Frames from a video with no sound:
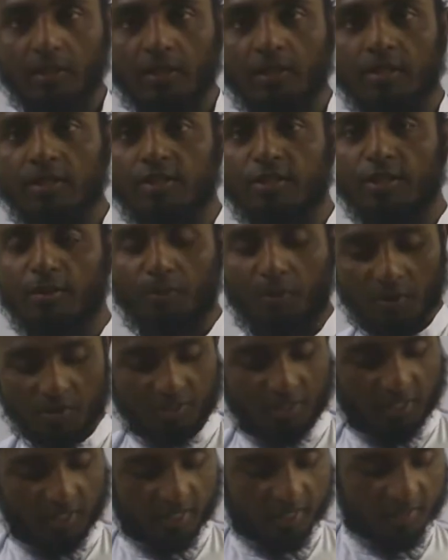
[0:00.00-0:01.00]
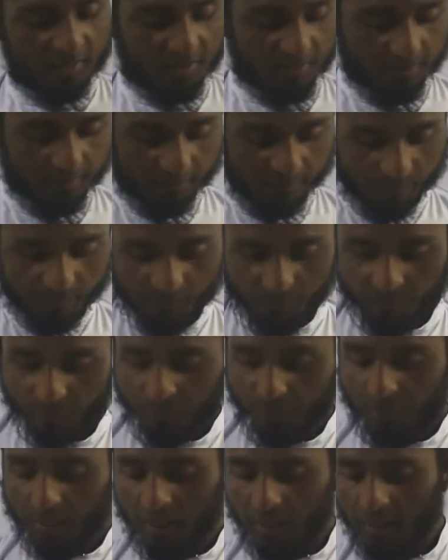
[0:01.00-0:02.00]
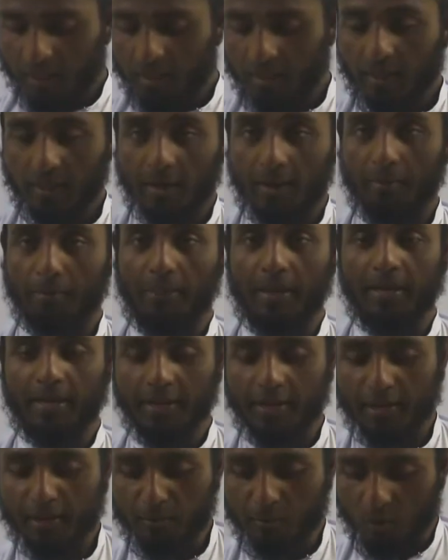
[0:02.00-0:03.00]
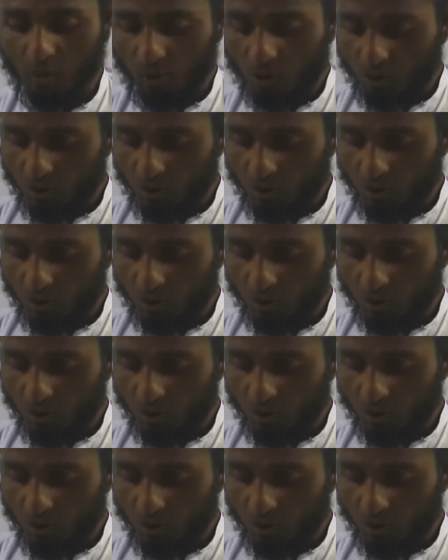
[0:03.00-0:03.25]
Simple sentence. By reading more,